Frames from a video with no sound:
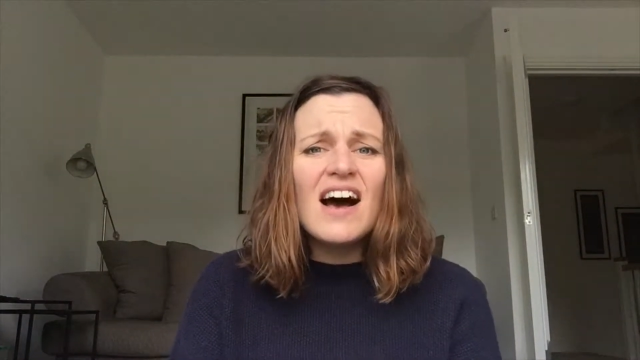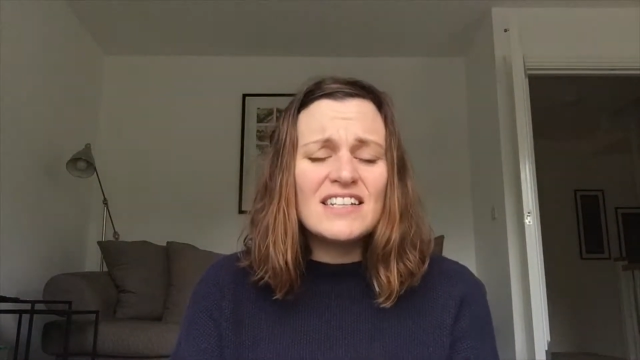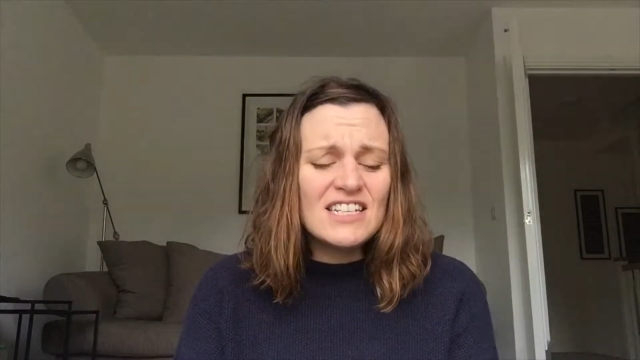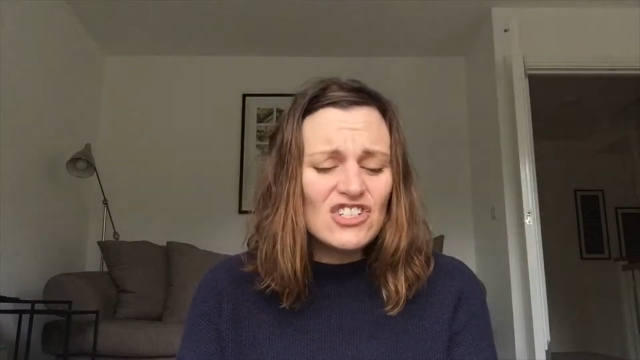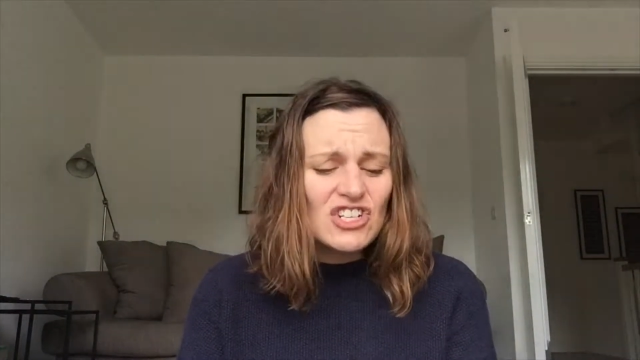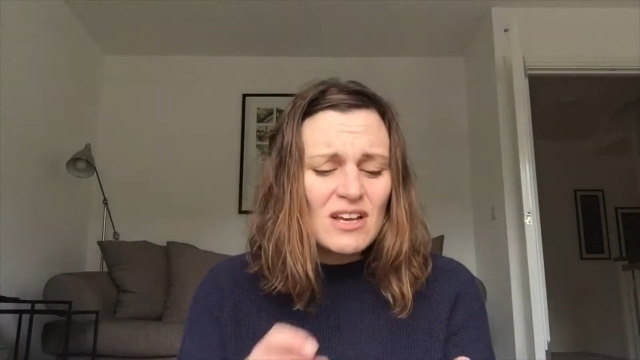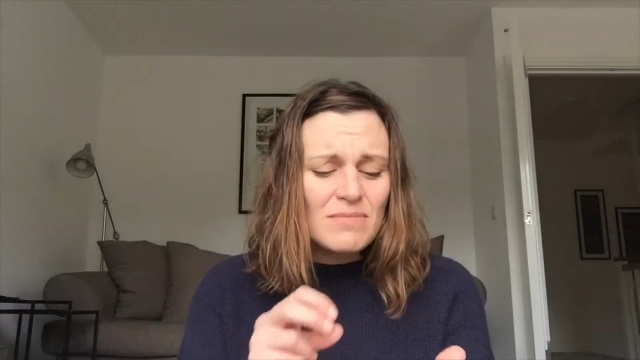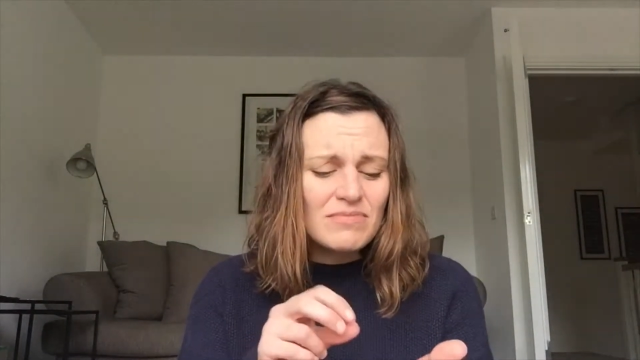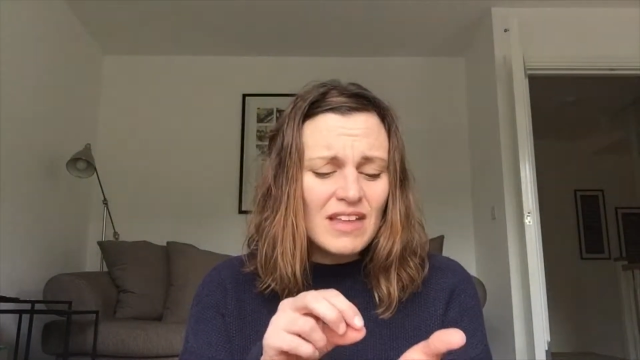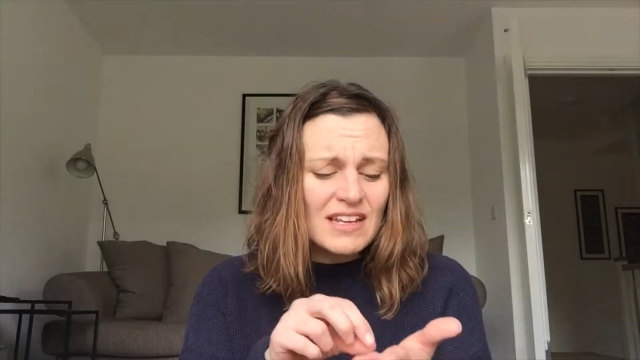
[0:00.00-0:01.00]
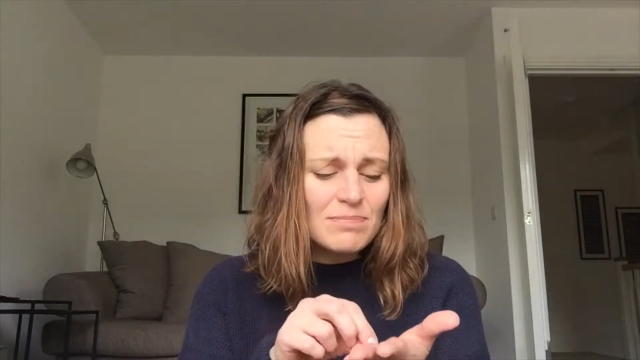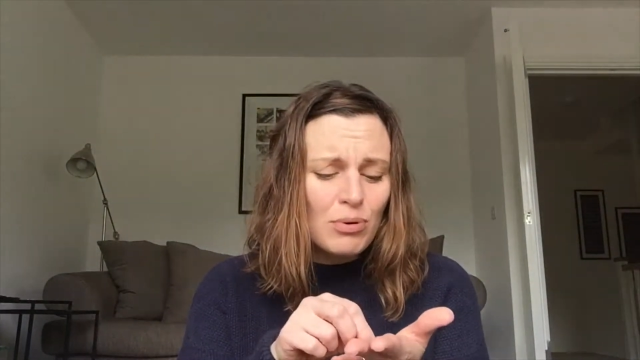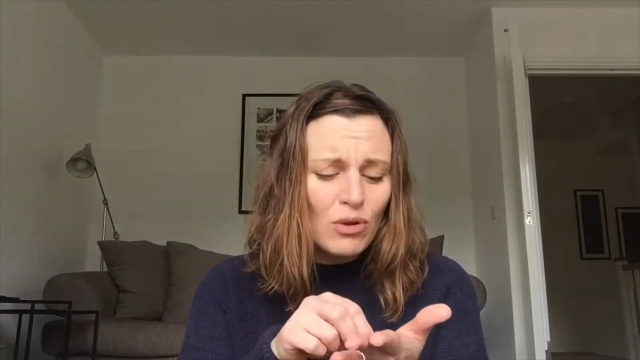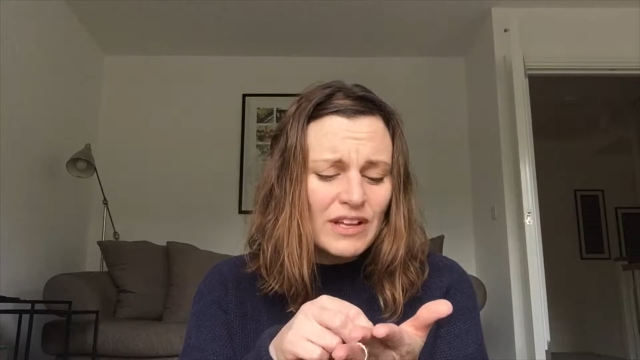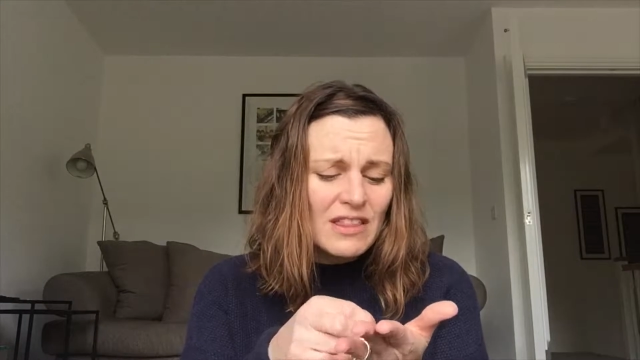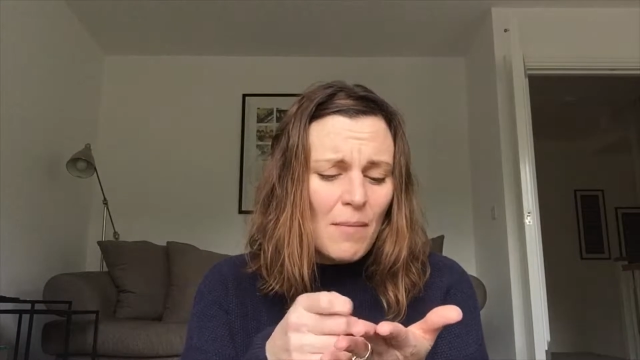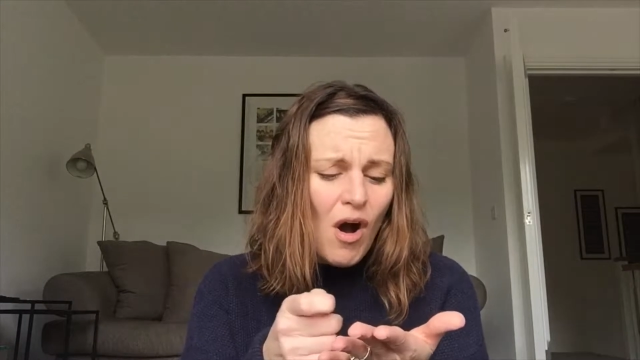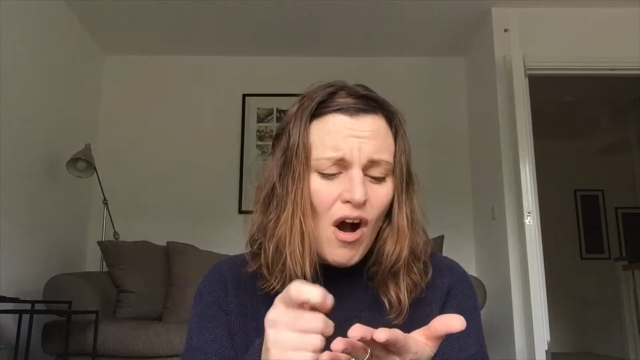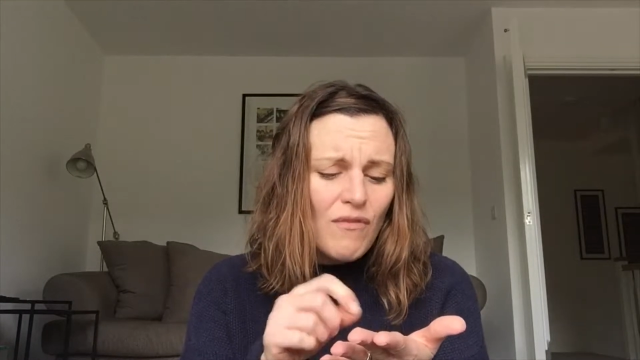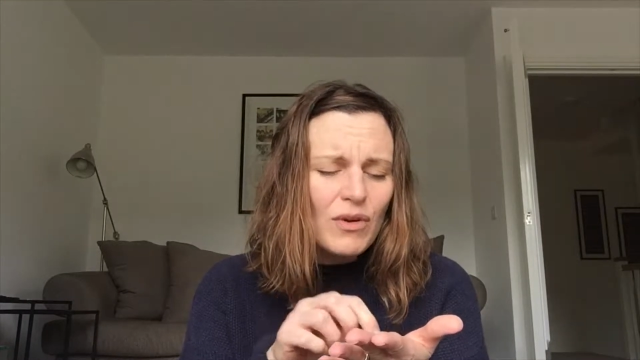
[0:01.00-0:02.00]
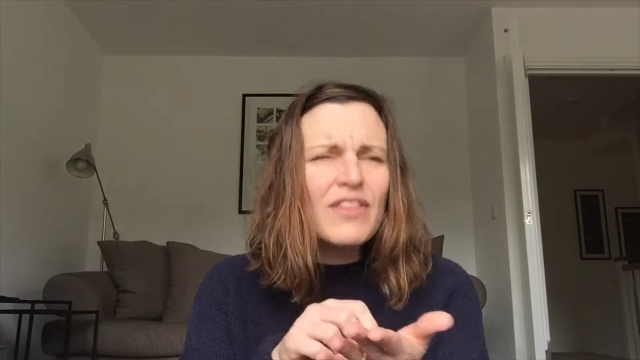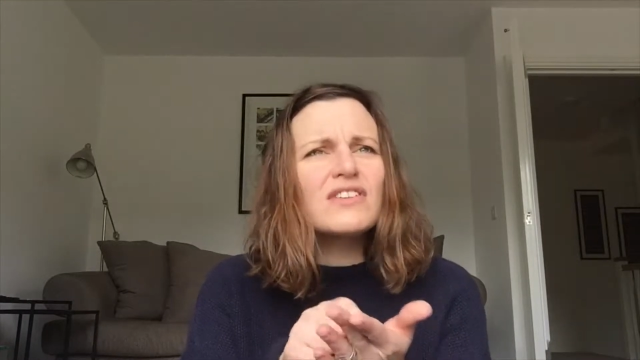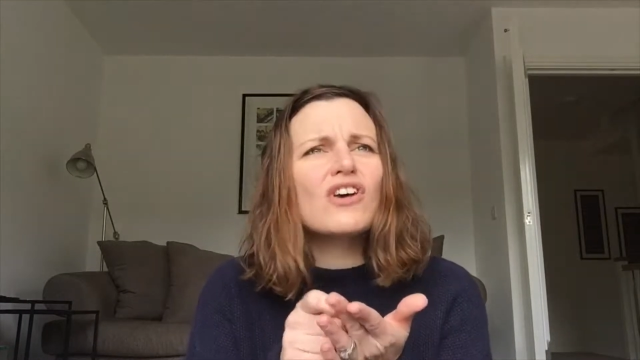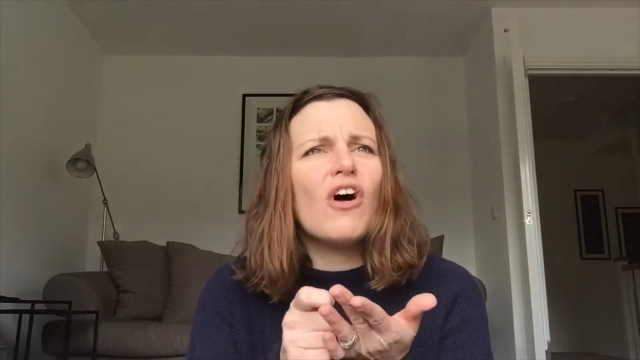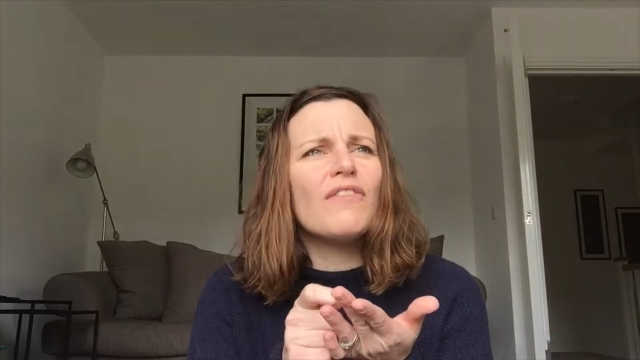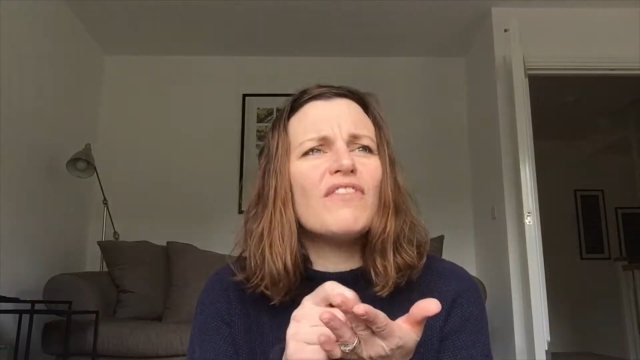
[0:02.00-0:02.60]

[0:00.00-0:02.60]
Teaching him like pulling them off. What are those called?